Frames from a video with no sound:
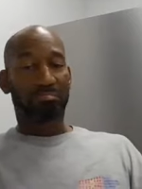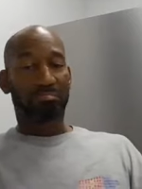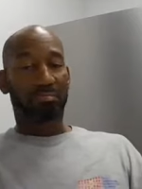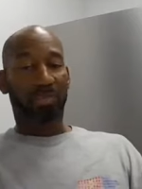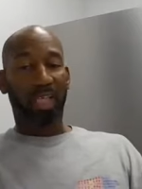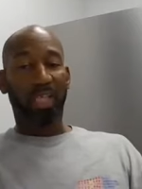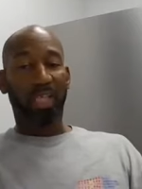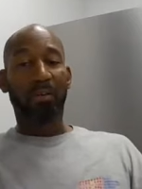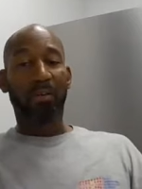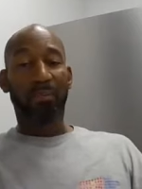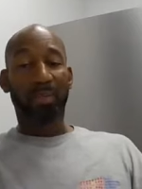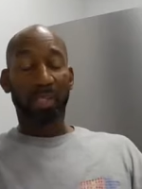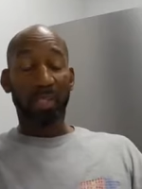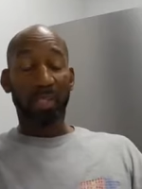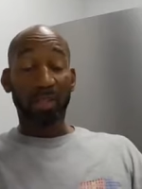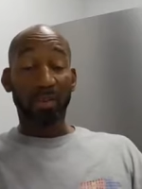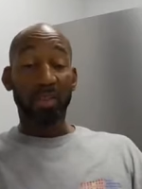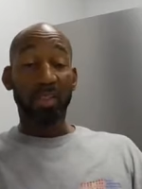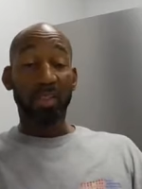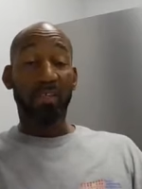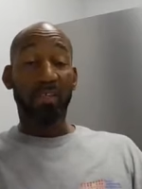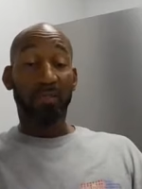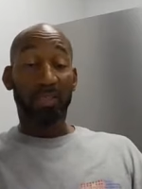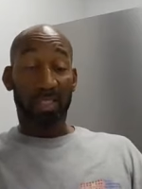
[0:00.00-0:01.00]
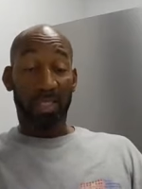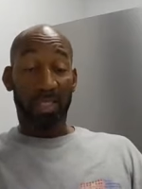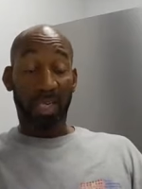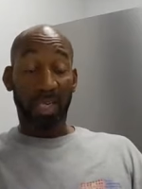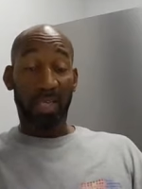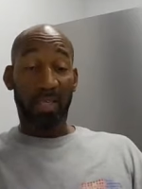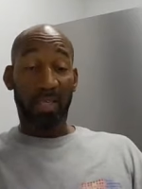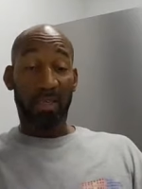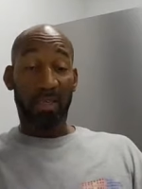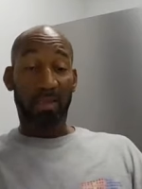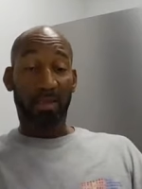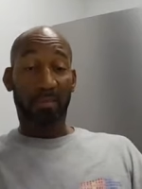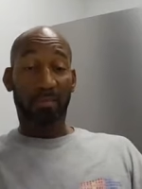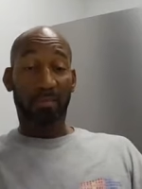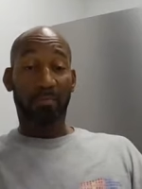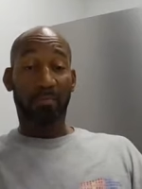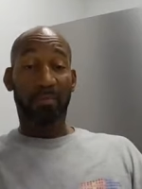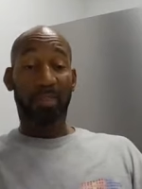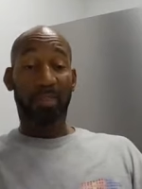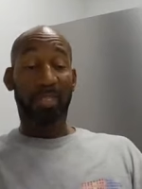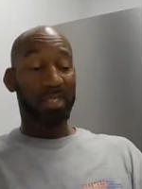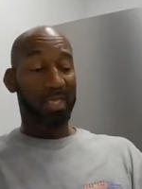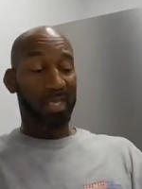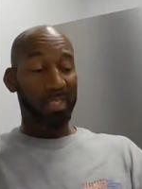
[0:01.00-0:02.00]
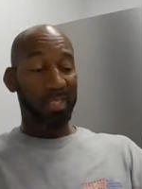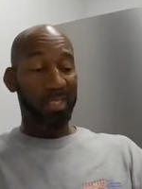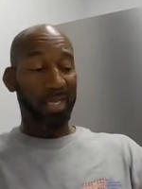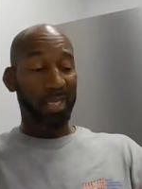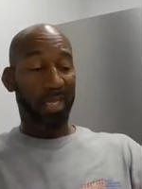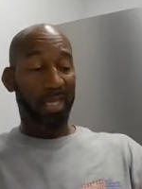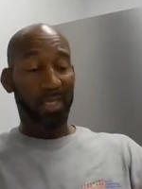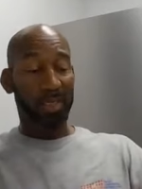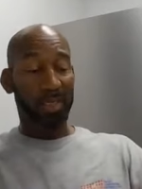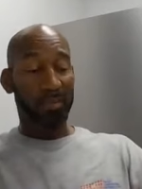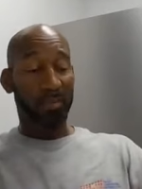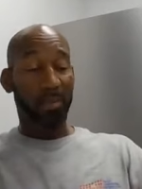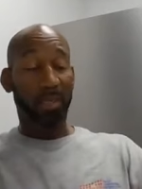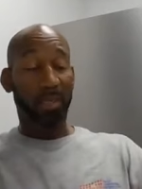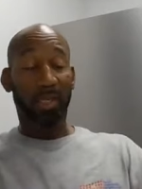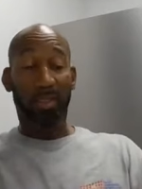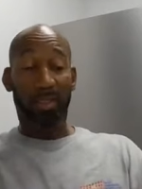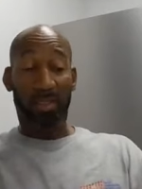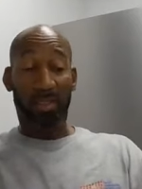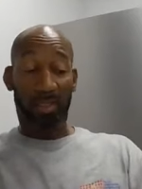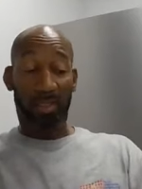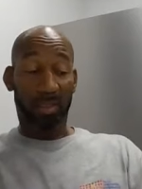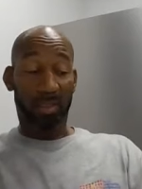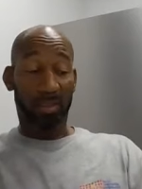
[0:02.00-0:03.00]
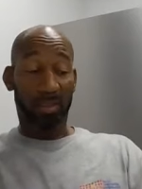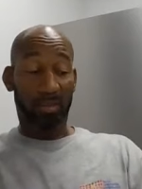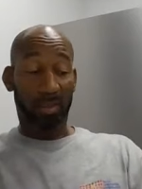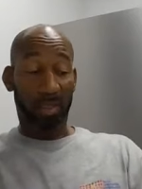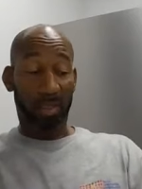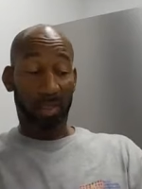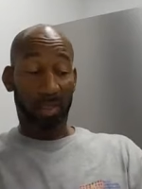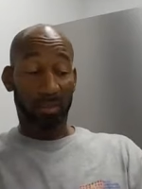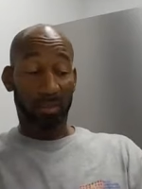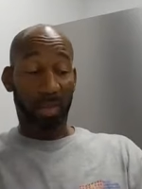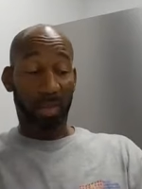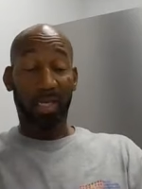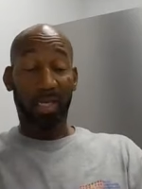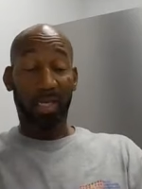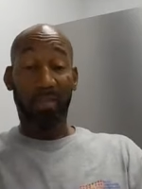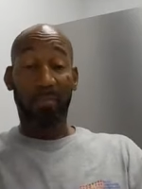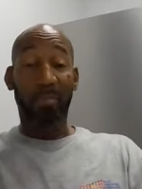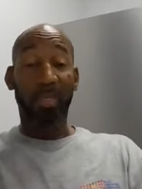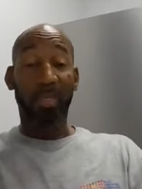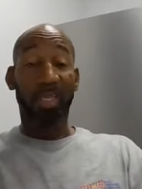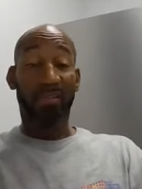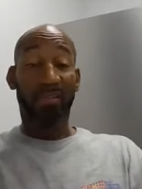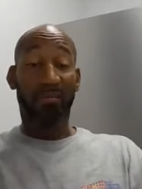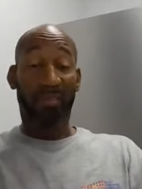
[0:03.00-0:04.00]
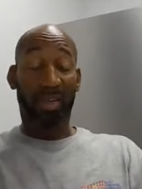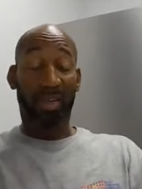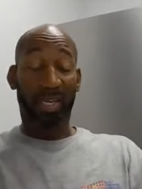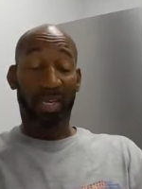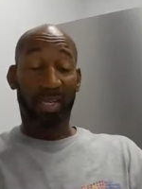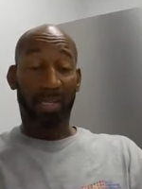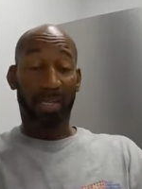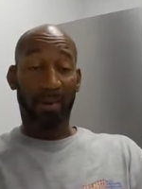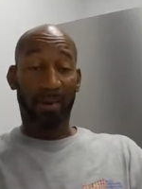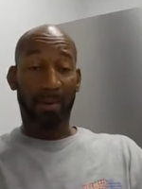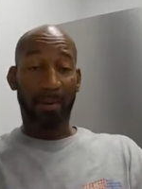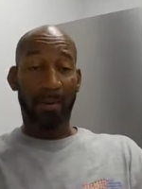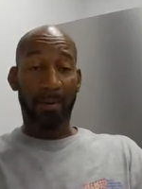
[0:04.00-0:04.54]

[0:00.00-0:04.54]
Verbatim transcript: they're going to be guilty of his death because they've taken his blood and his, his body and blood in vain.